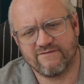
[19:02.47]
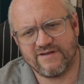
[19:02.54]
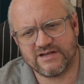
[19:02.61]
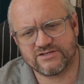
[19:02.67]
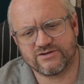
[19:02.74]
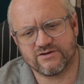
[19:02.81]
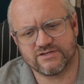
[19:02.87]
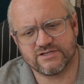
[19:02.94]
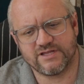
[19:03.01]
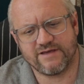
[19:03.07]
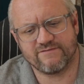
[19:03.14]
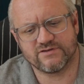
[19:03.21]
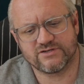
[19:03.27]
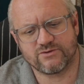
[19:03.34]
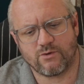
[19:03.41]
investors that
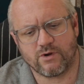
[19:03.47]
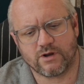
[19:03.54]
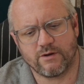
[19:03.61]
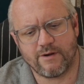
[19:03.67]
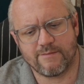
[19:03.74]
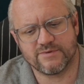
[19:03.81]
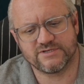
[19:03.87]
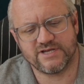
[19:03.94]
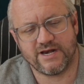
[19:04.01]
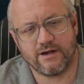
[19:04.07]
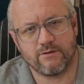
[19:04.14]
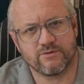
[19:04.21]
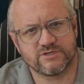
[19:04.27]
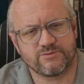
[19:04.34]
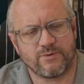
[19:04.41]
they've historically
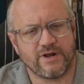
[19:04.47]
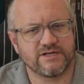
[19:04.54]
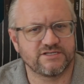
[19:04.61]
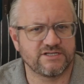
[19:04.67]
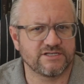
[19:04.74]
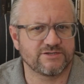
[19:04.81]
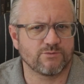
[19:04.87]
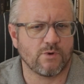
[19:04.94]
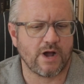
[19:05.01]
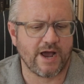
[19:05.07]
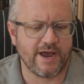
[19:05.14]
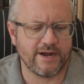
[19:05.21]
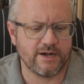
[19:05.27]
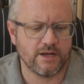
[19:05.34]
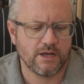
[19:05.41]
represented with spreads this
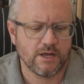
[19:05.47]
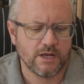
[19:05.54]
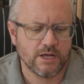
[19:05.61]
wide.